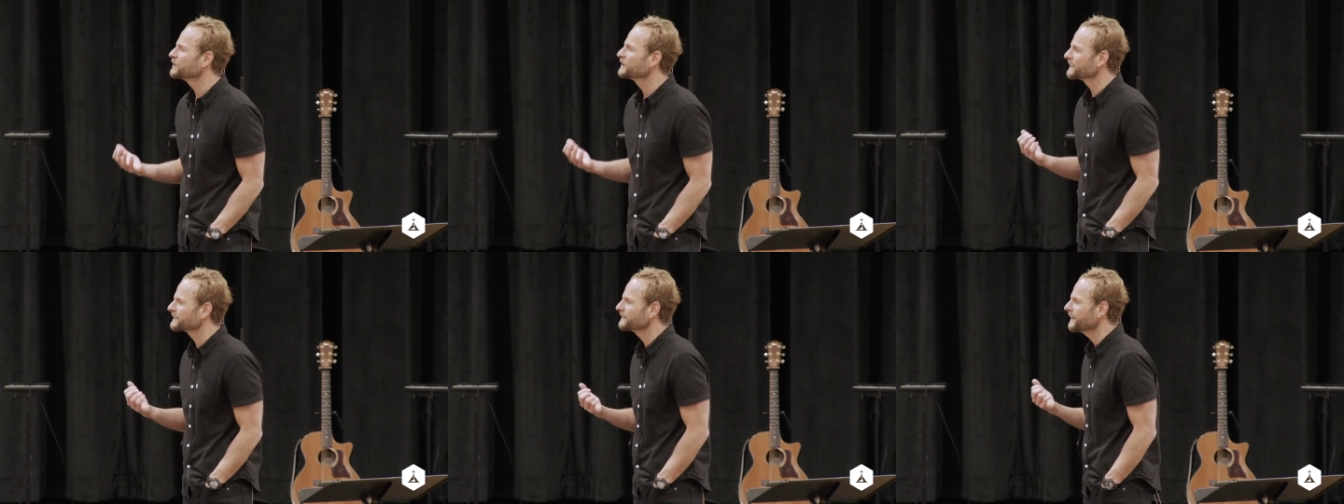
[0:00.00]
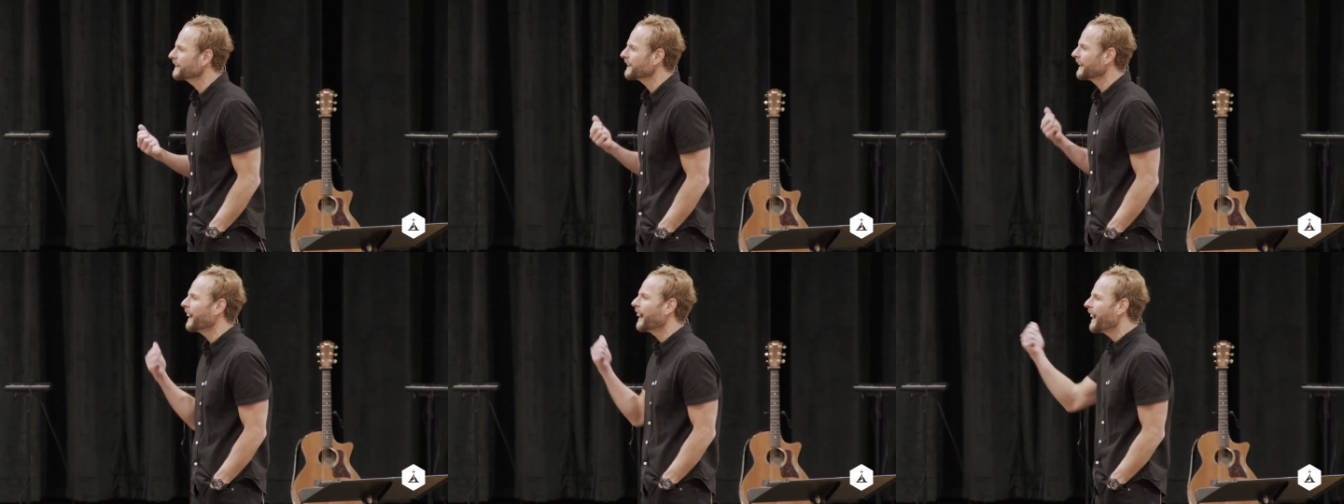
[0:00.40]
does
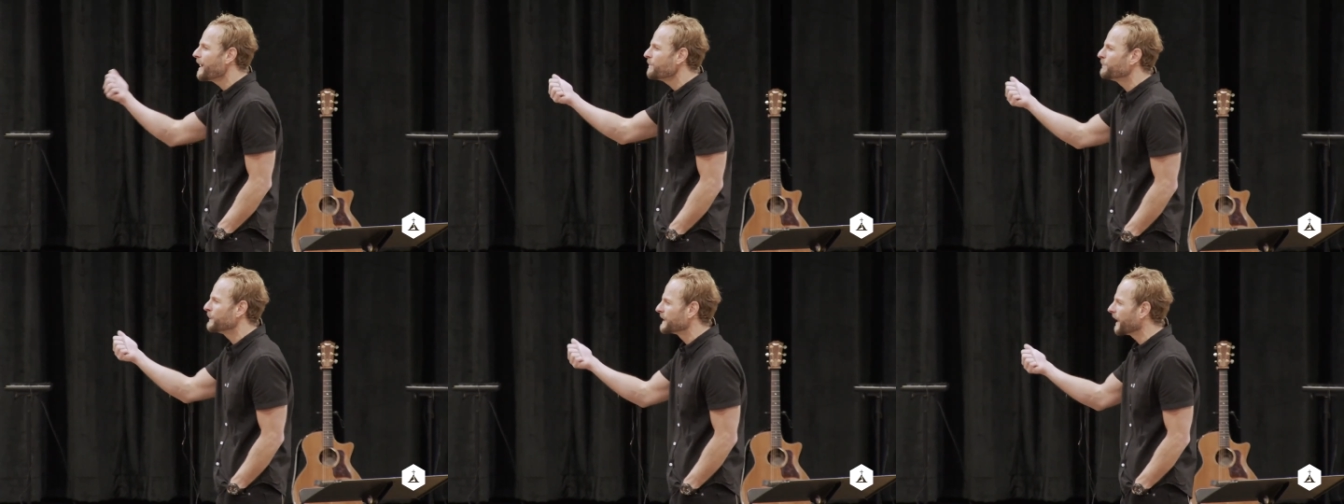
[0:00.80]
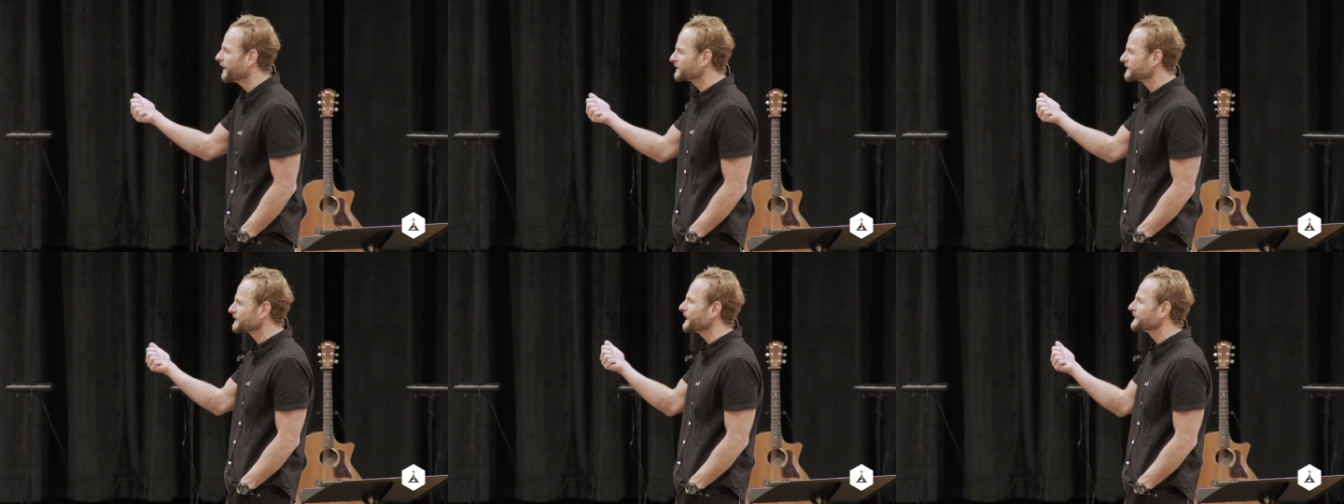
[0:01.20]
not happen
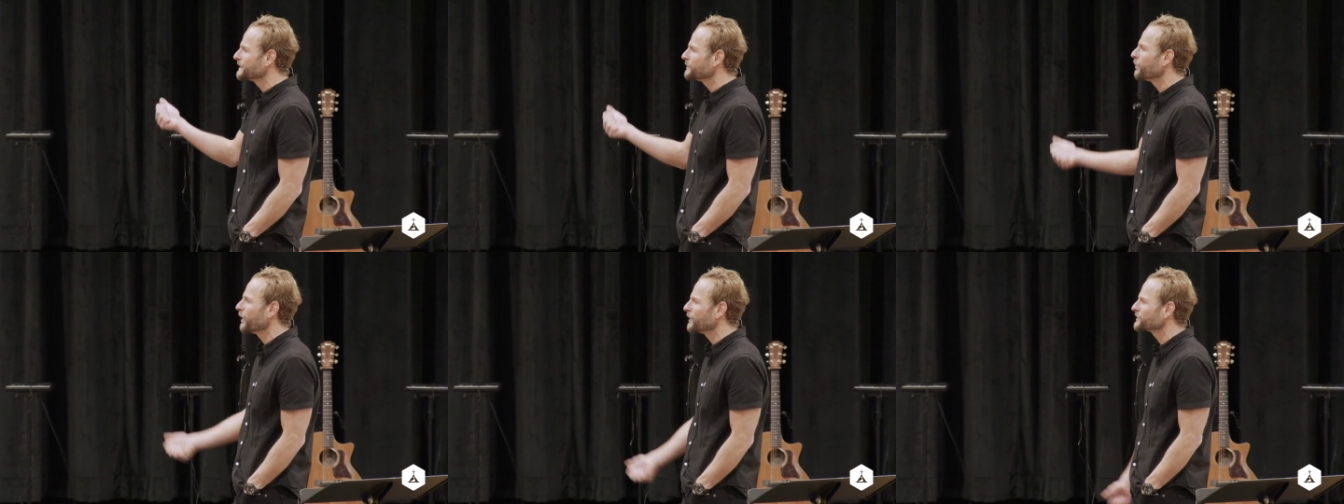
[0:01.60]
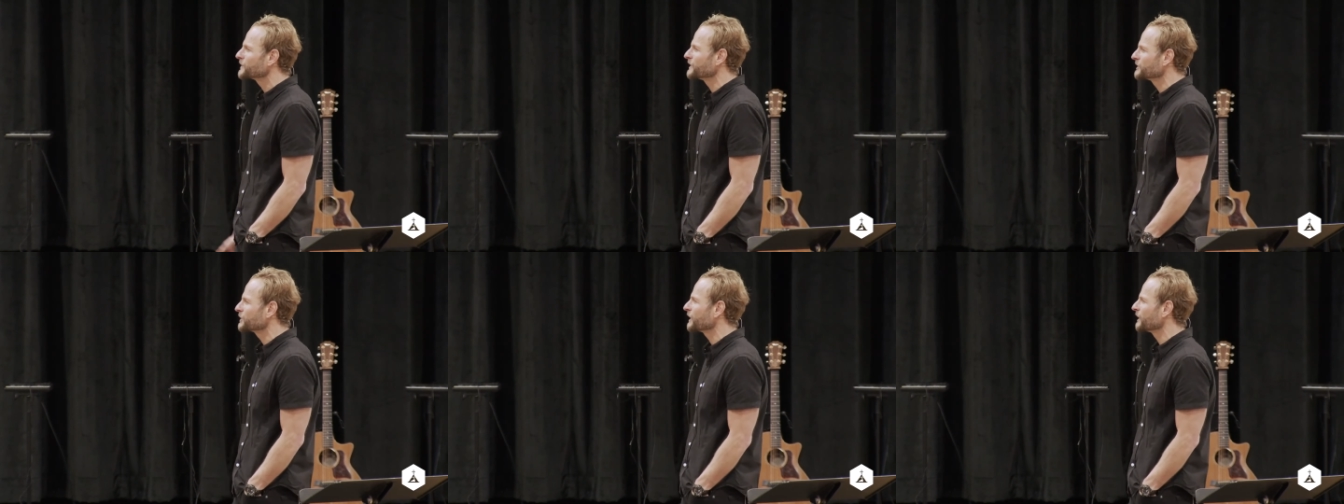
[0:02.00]
outside the walls of
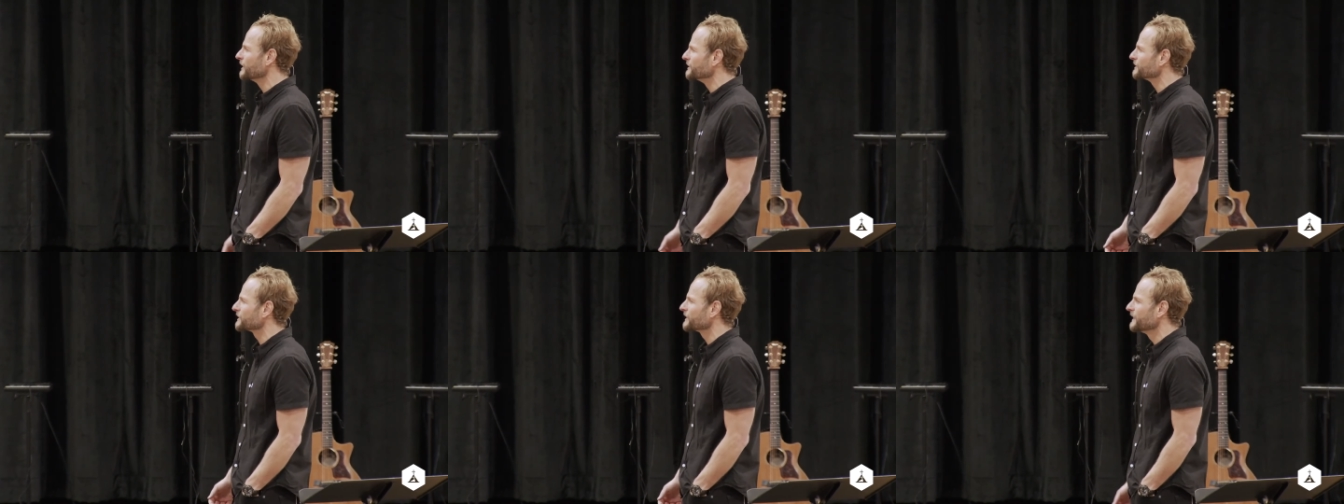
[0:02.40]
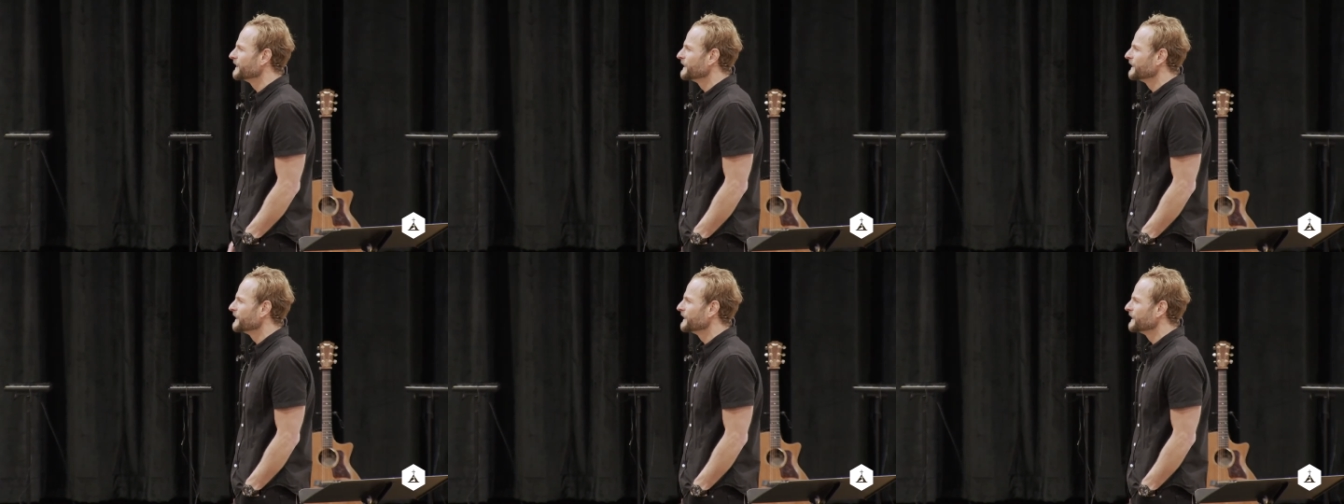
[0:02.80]
the church.